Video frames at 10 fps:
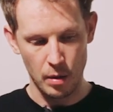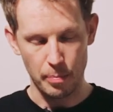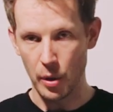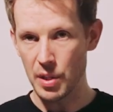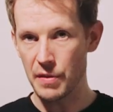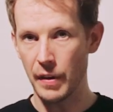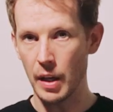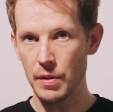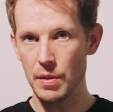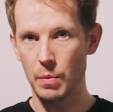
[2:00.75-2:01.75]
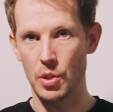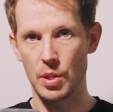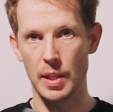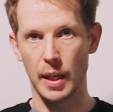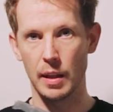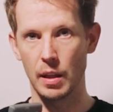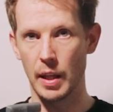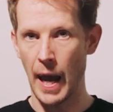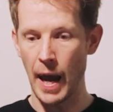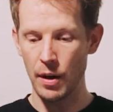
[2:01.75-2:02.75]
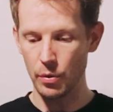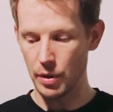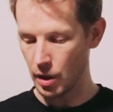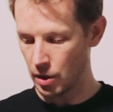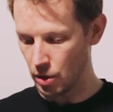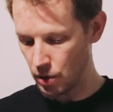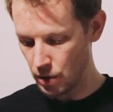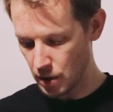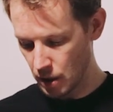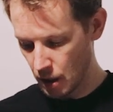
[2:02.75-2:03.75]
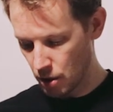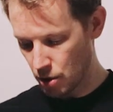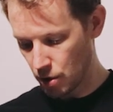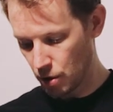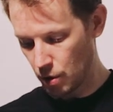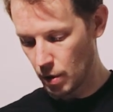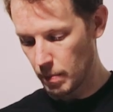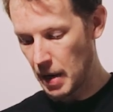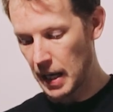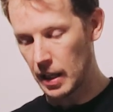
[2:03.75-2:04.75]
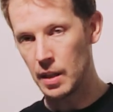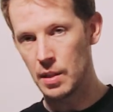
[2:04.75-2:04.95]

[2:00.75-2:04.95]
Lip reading: bonus files, which is like a little handle you can use to make